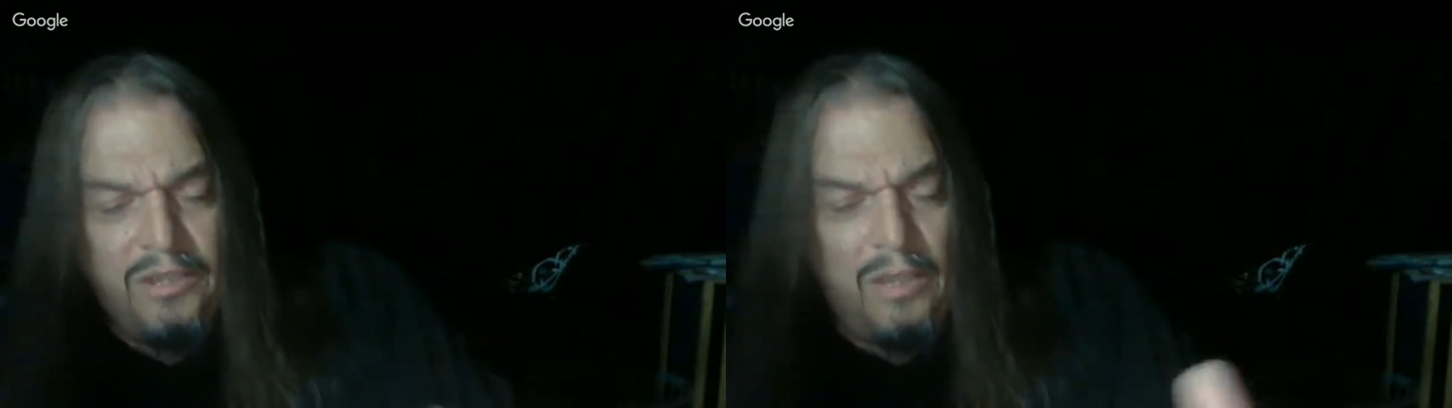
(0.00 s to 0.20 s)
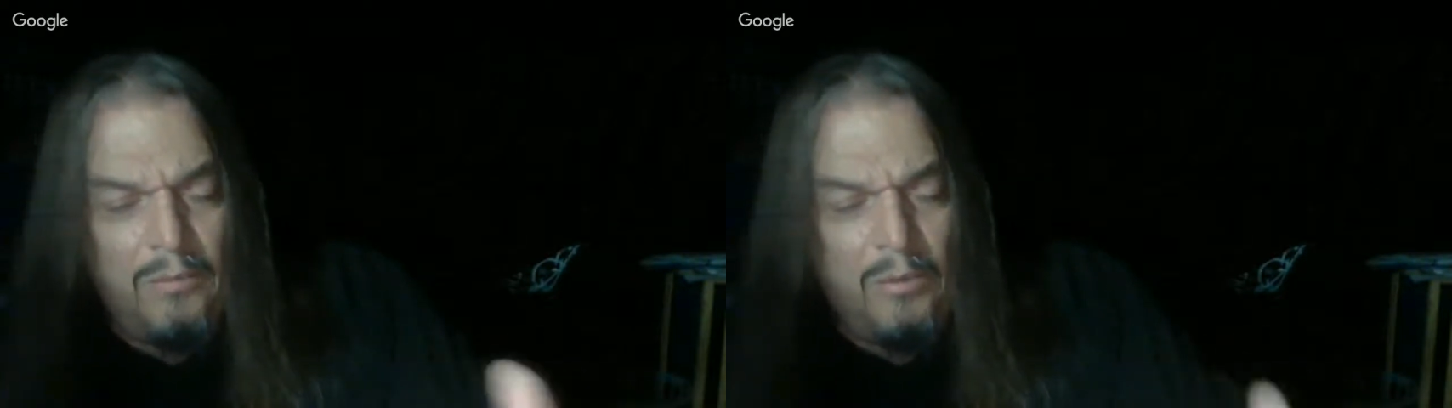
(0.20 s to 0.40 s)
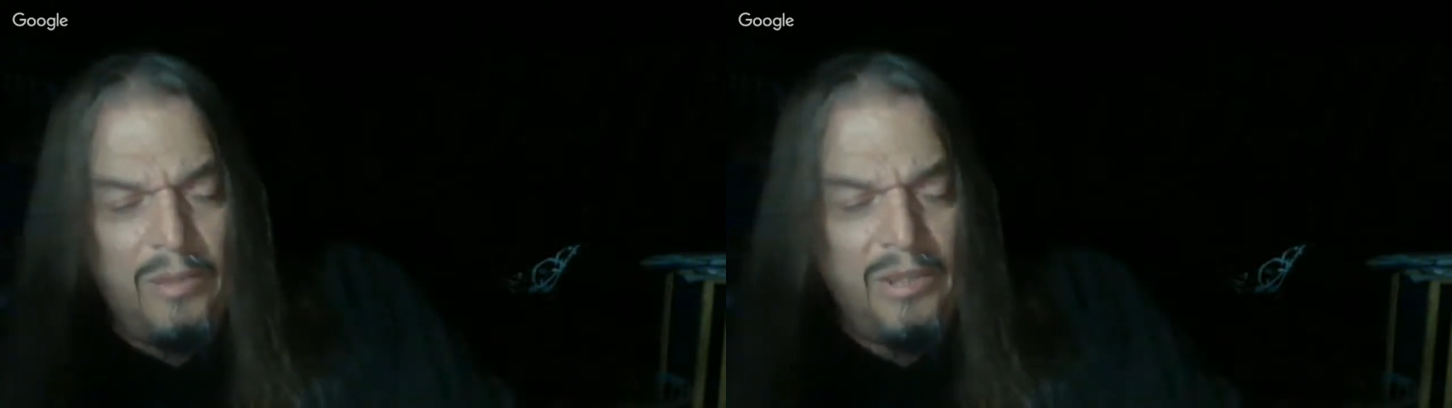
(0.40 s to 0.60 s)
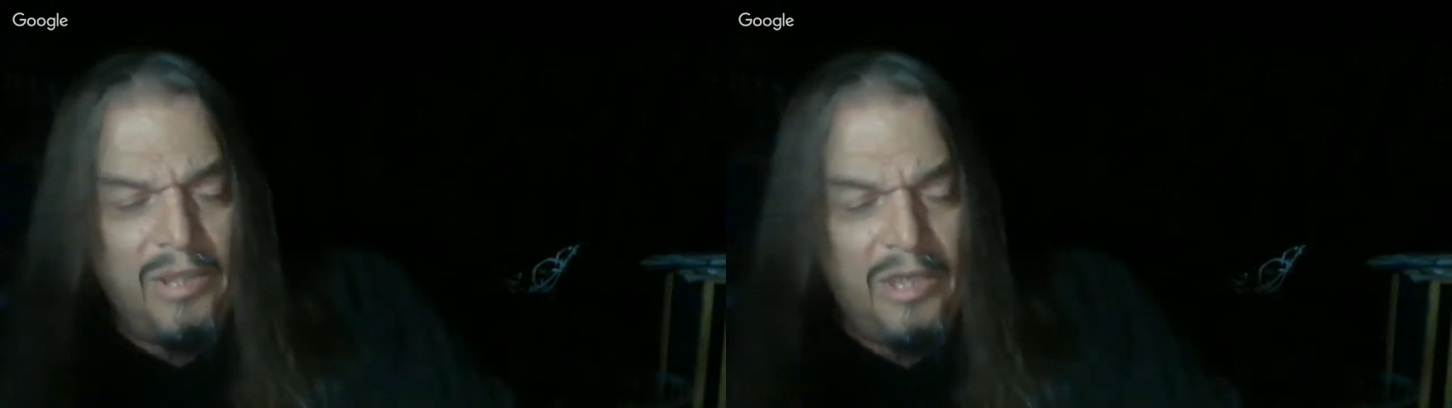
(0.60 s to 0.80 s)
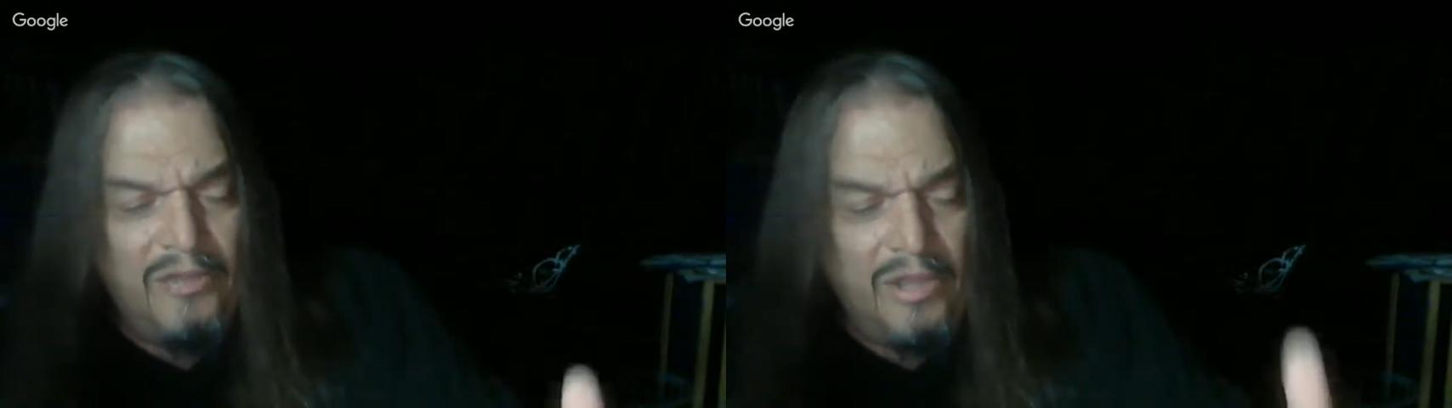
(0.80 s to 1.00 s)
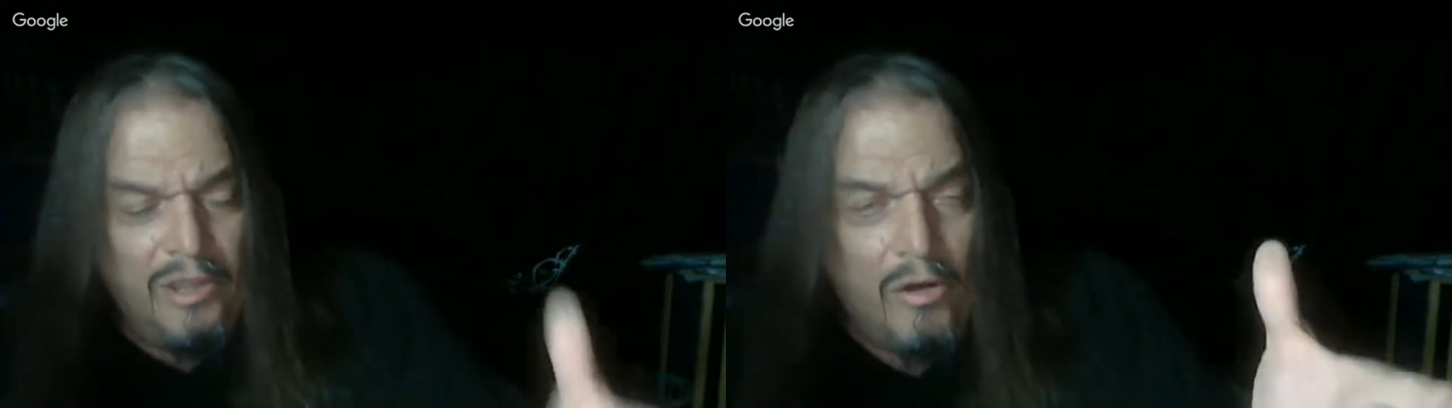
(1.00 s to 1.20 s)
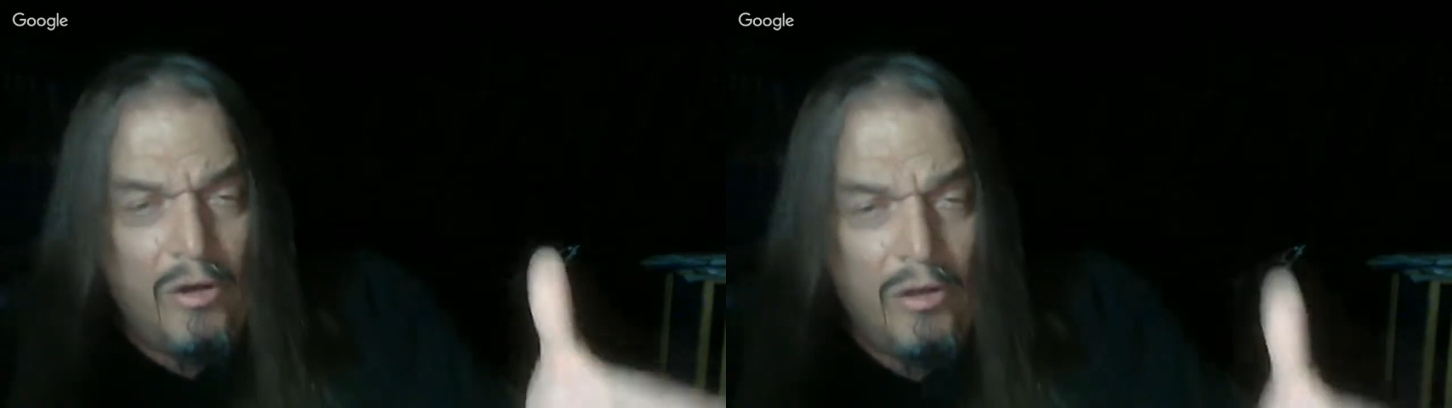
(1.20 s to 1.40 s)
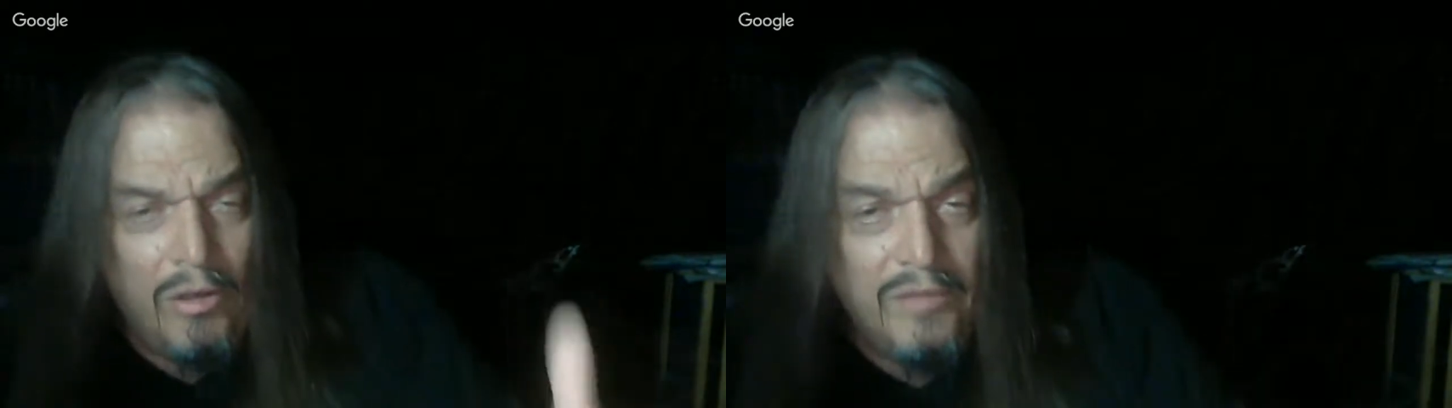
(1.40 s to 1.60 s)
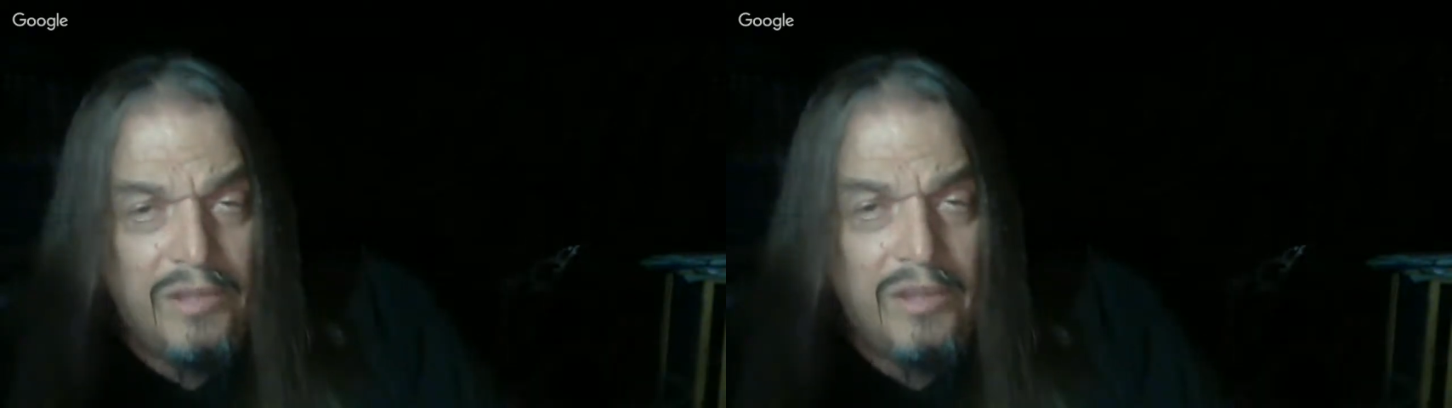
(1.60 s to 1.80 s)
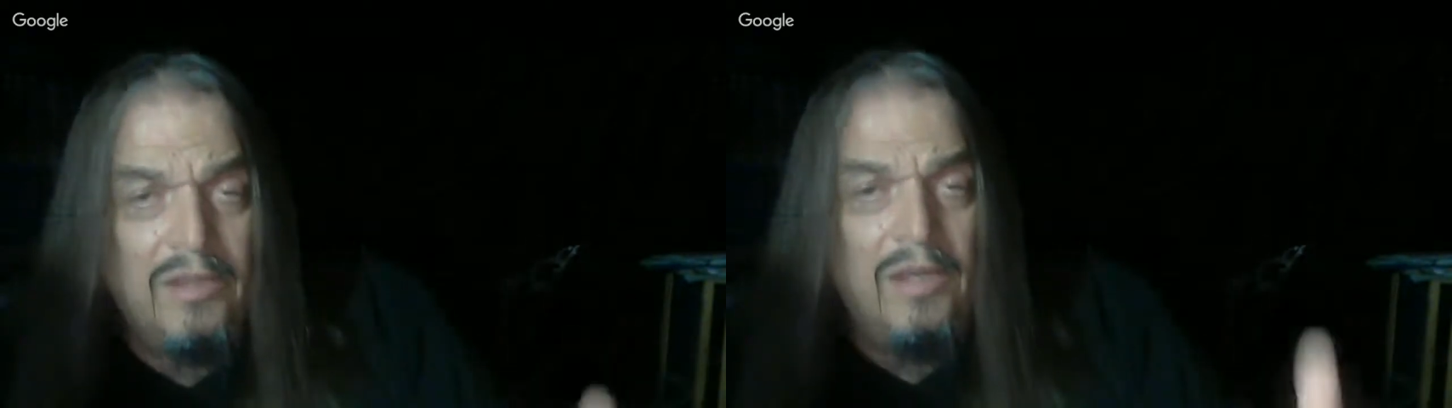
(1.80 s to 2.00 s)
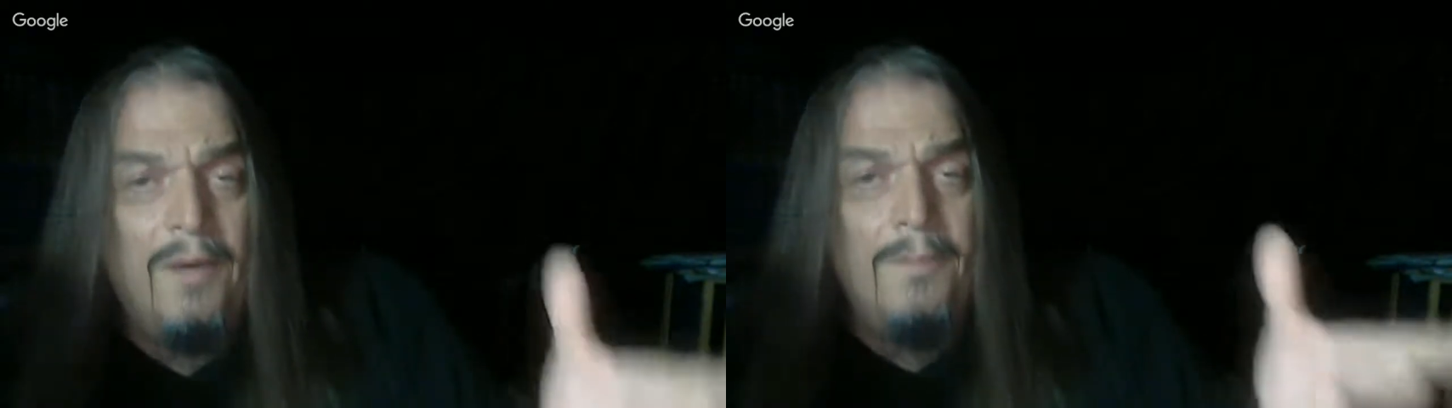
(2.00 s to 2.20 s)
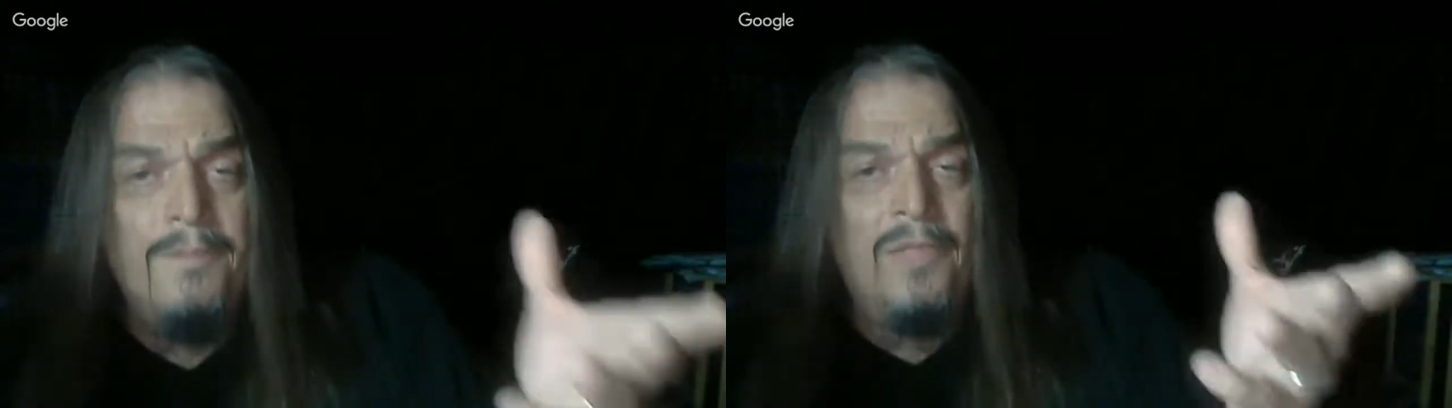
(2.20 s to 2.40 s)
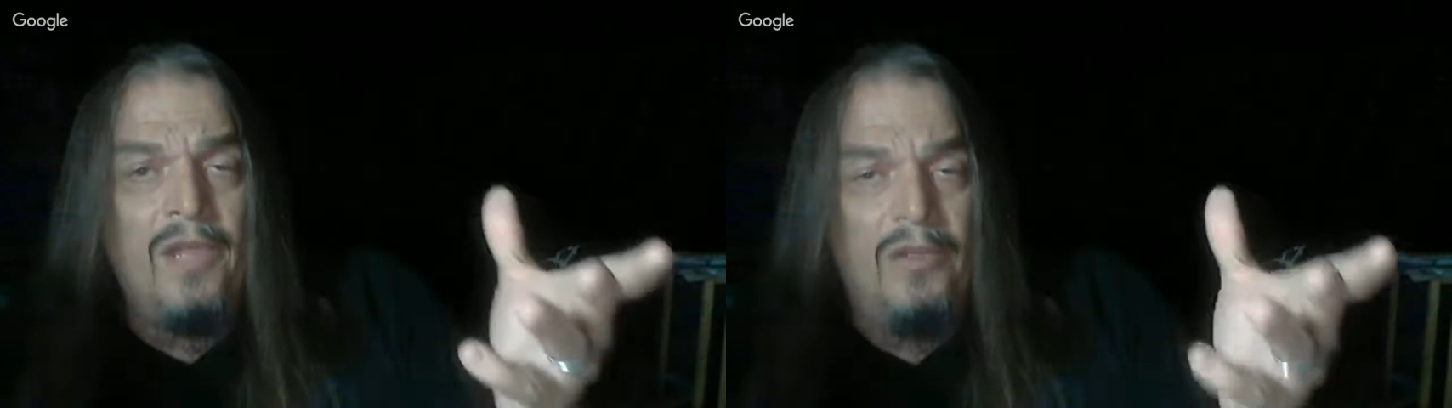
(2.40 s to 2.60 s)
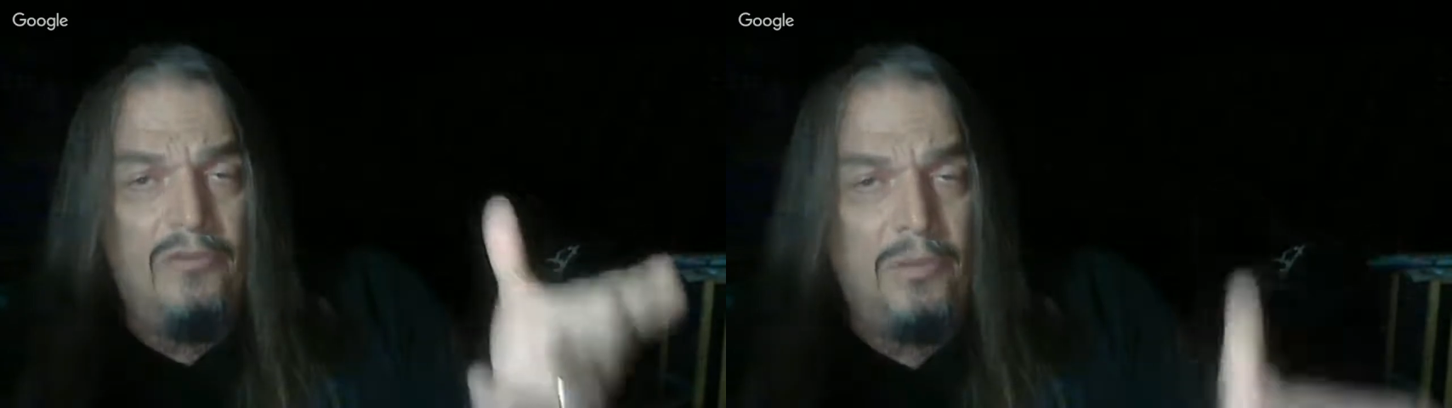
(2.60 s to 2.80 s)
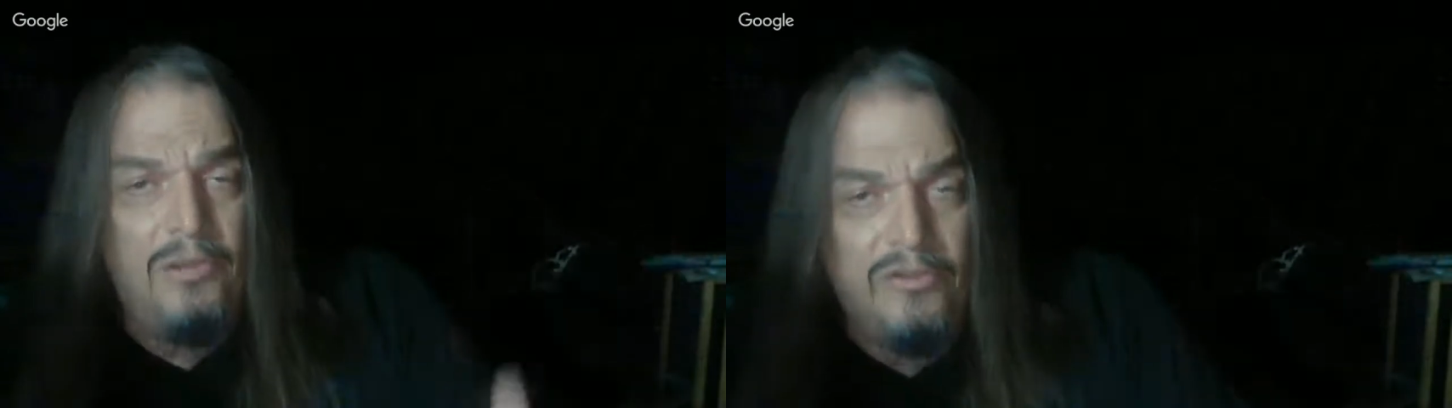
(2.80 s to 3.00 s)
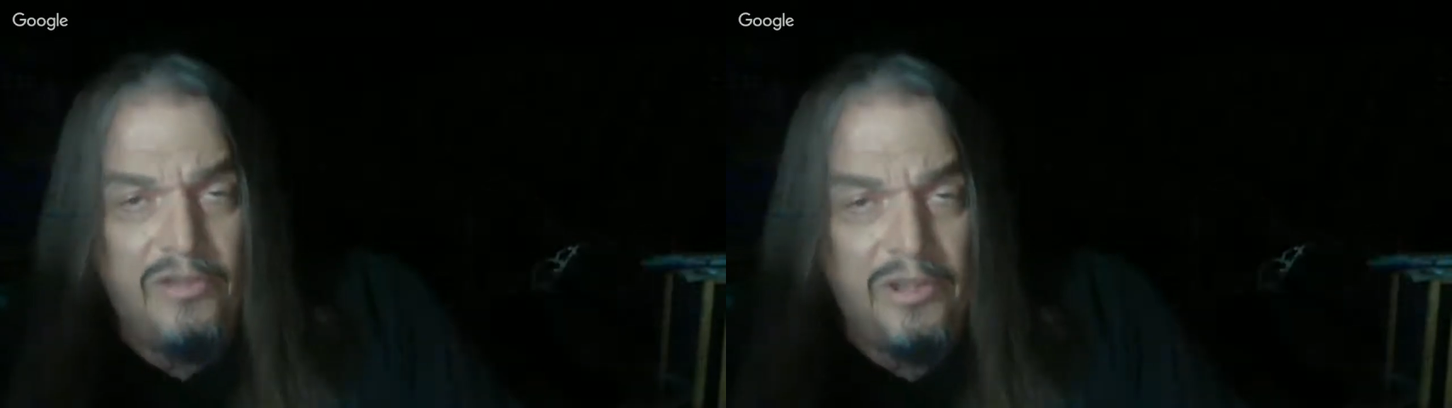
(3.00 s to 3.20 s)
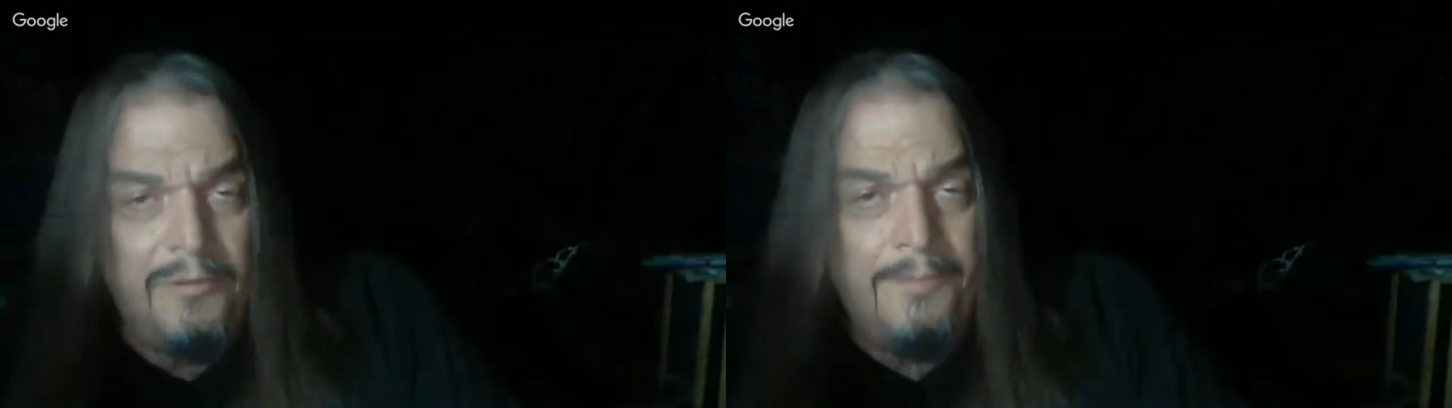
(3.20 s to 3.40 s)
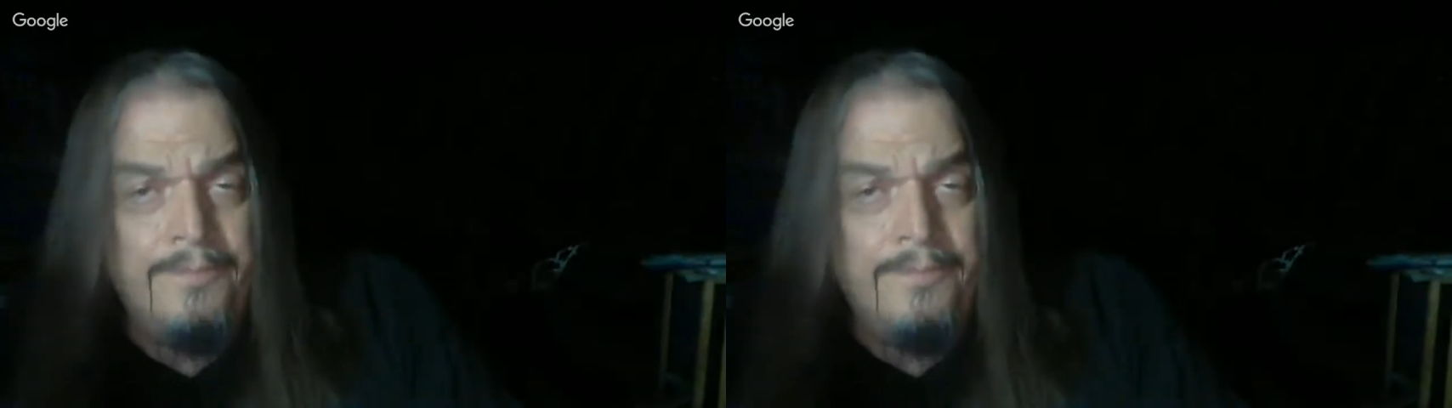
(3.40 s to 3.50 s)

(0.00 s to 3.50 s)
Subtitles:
come away realizing that all of it is bullshit.